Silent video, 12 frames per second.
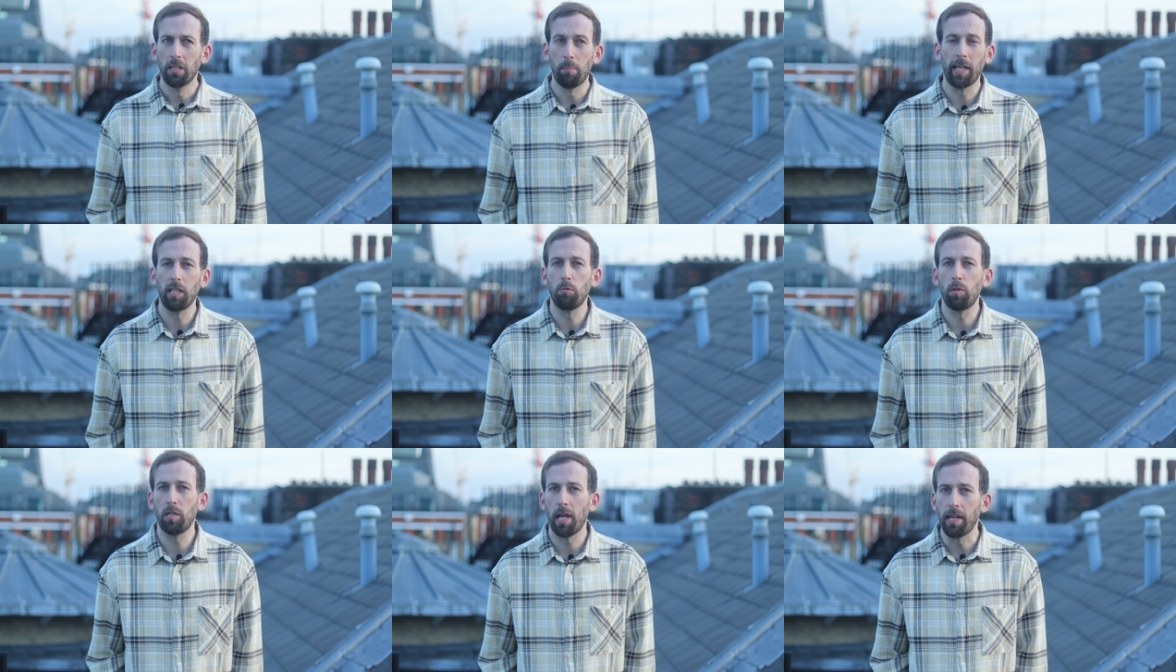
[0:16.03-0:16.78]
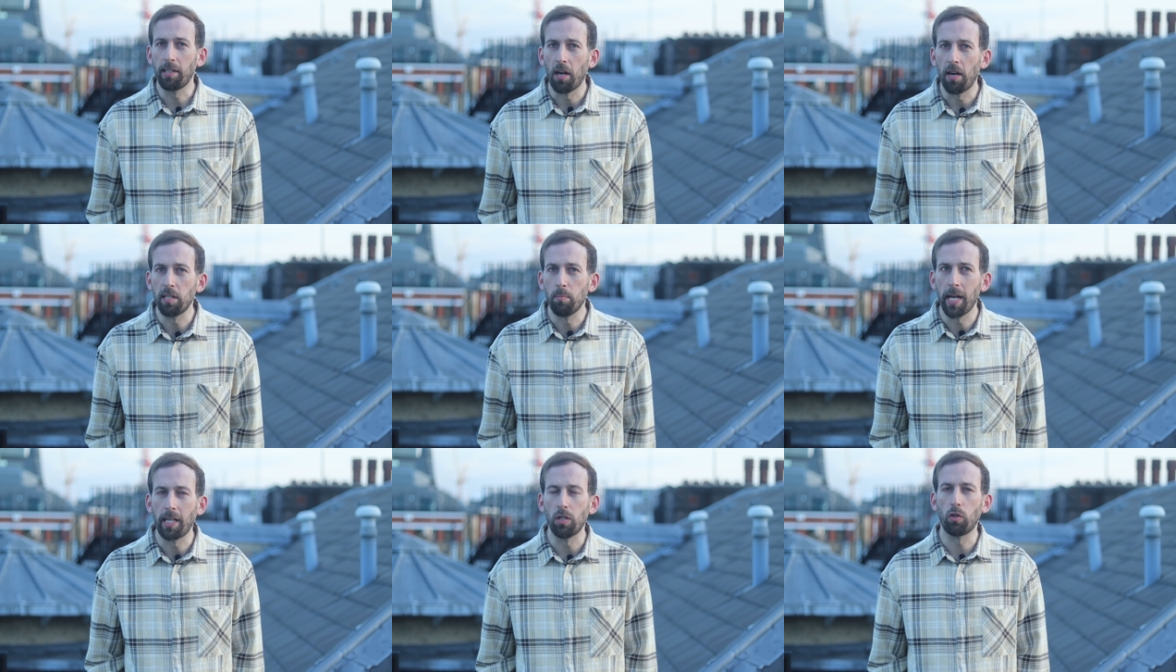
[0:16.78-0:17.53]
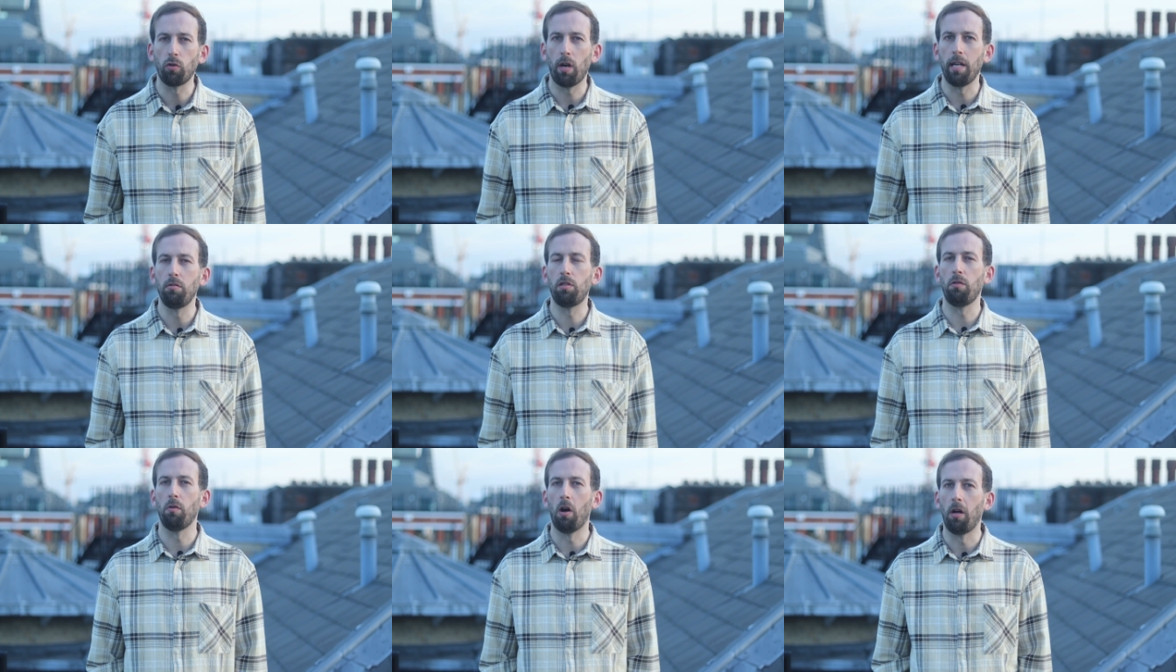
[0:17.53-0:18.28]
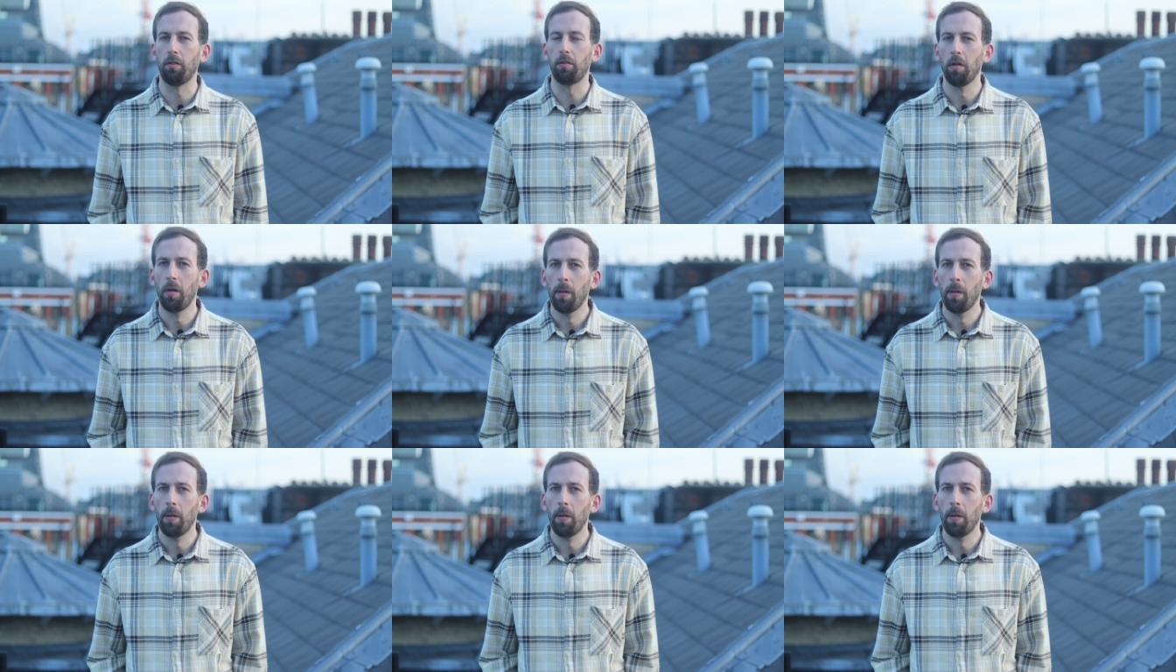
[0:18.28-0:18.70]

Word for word: The biggest mistake guys make is trying too hard.